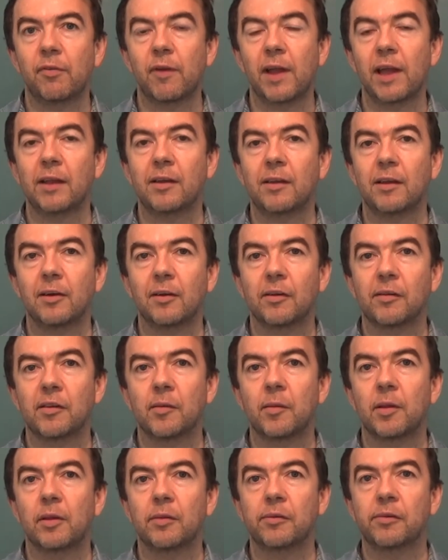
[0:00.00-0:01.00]
reflecting
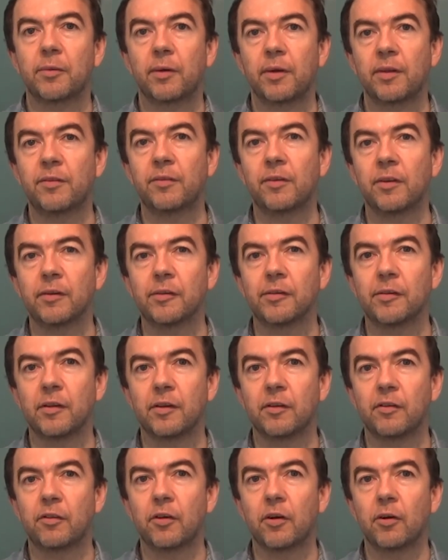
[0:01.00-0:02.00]
on some of those
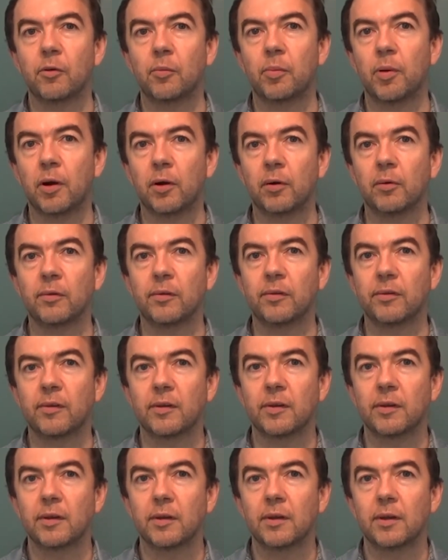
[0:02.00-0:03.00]
questions that Jo
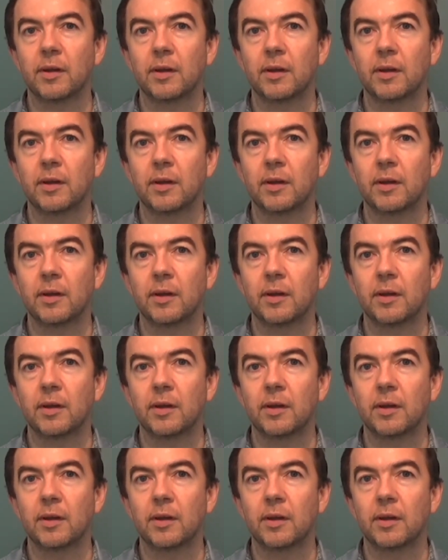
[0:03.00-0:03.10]
posed.